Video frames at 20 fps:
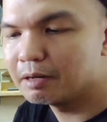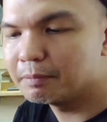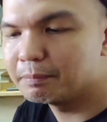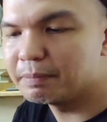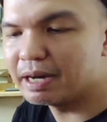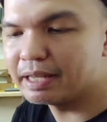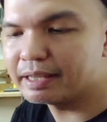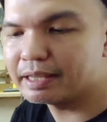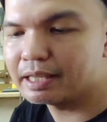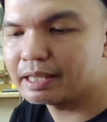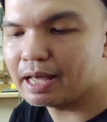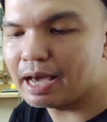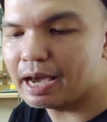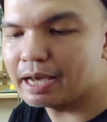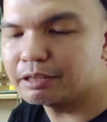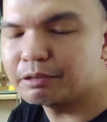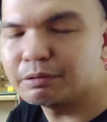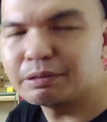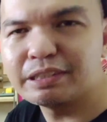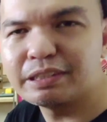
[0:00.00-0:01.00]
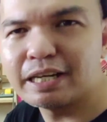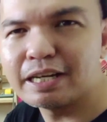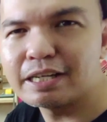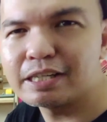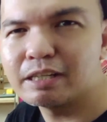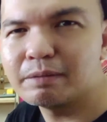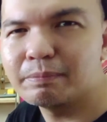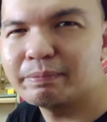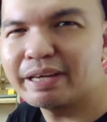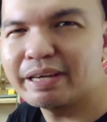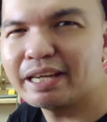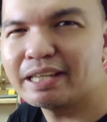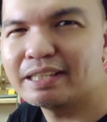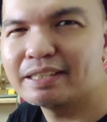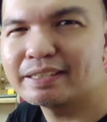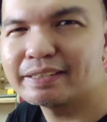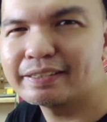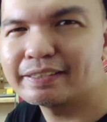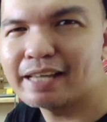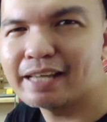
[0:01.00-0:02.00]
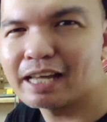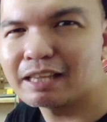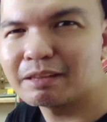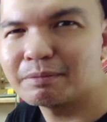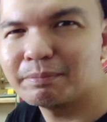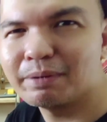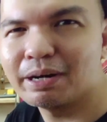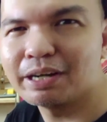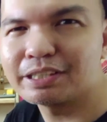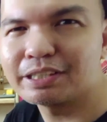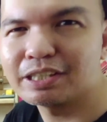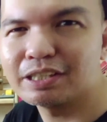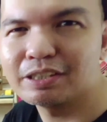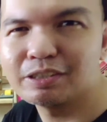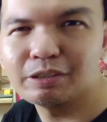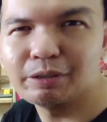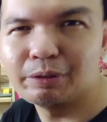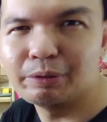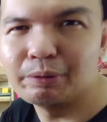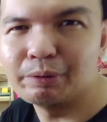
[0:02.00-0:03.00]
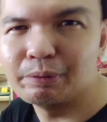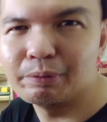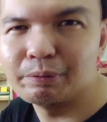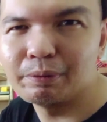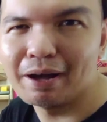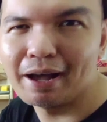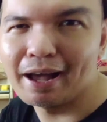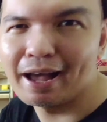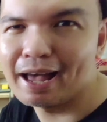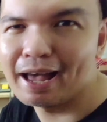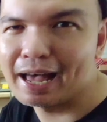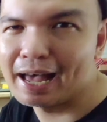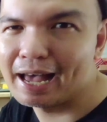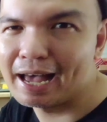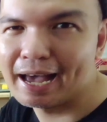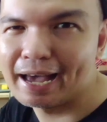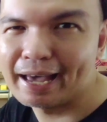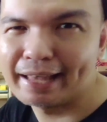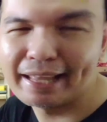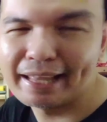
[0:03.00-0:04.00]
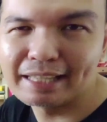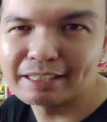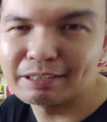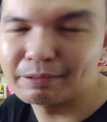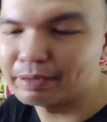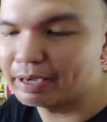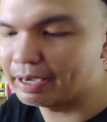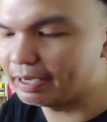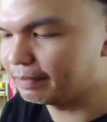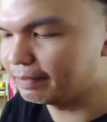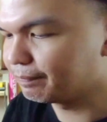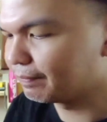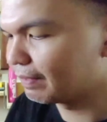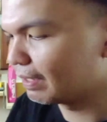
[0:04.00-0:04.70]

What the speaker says: but I don't change the blades that much, so that's okay.